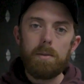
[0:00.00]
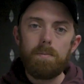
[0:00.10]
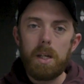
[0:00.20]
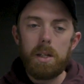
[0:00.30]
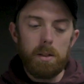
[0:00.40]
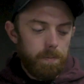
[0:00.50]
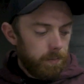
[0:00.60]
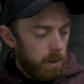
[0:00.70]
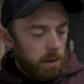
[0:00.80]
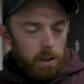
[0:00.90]
of
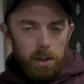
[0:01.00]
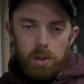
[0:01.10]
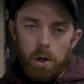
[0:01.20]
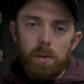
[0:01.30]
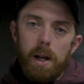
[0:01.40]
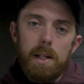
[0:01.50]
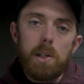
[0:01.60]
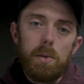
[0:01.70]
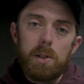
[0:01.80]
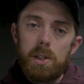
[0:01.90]
taken. So, as I was